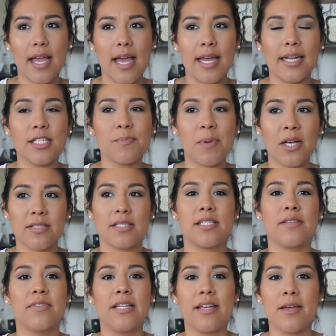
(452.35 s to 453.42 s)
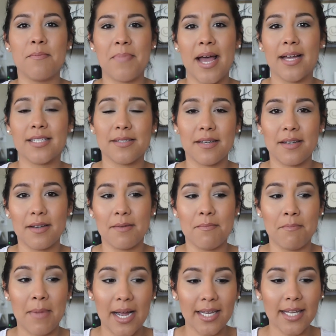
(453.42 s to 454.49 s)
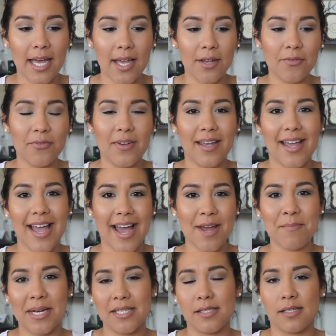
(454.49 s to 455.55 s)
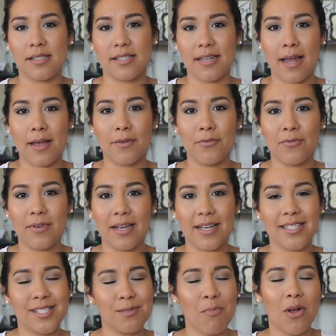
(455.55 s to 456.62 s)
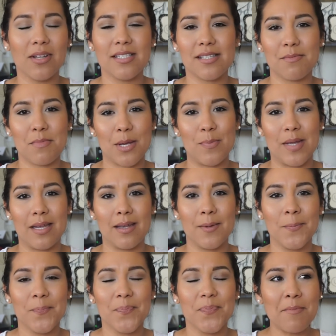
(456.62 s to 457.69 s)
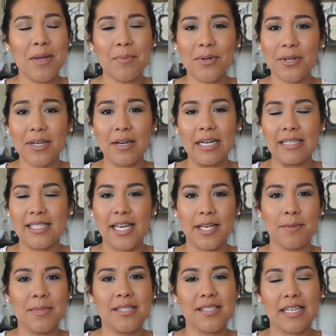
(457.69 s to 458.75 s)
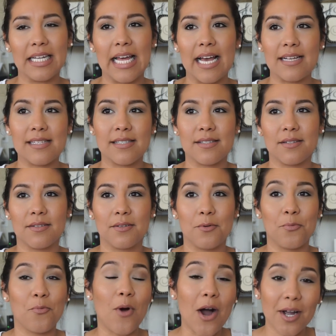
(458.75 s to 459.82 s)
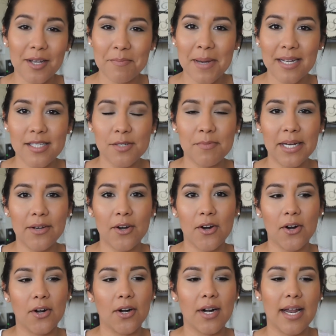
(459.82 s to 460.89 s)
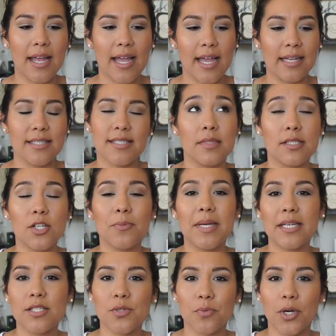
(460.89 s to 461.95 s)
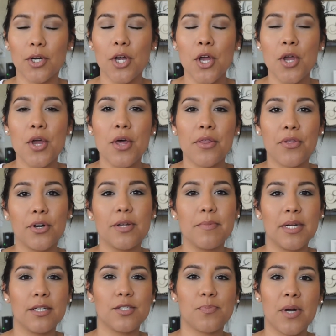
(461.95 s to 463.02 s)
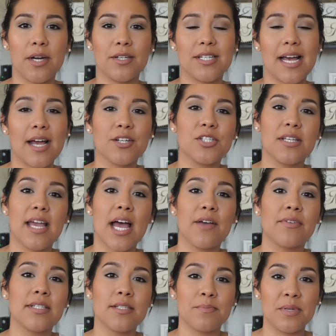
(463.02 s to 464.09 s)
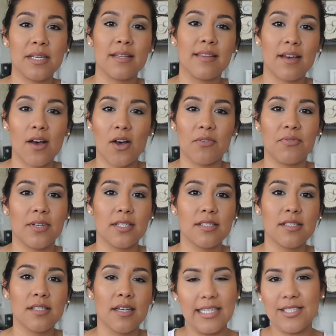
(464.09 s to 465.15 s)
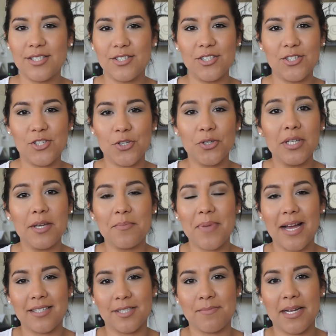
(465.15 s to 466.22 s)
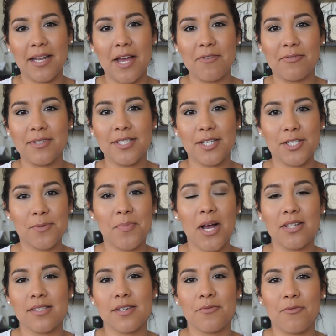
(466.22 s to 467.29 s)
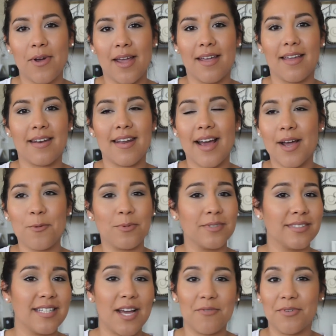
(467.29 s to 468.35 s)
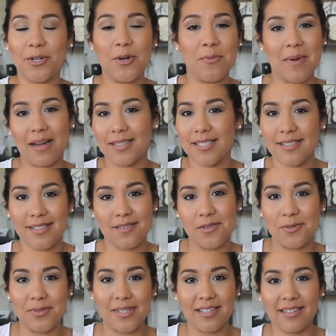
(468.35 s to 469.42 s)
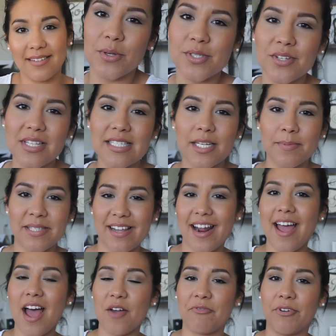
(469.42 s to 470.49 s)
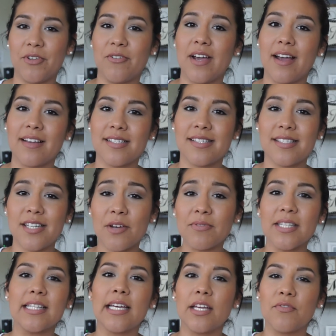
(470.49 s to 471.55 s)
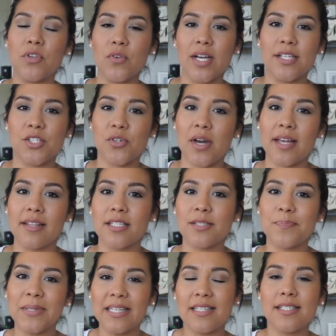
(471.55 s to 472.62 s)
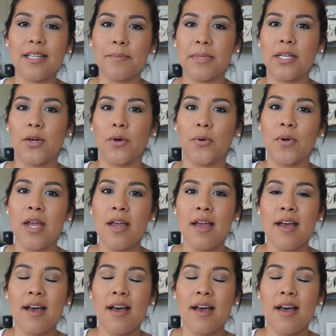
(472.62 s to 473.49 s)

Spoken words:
and it's positively impacted my life and my son's life, as small as it may be. I'm able to take him to his class, walk back to my car, and still make it to work 30 minutes prior to actually having to be in the office. It's just truly impacted my life in such a positive way, and I will never go back to snoozing. Those are the tips that I have for you guys. Definitely, if you guys try this, please let me know.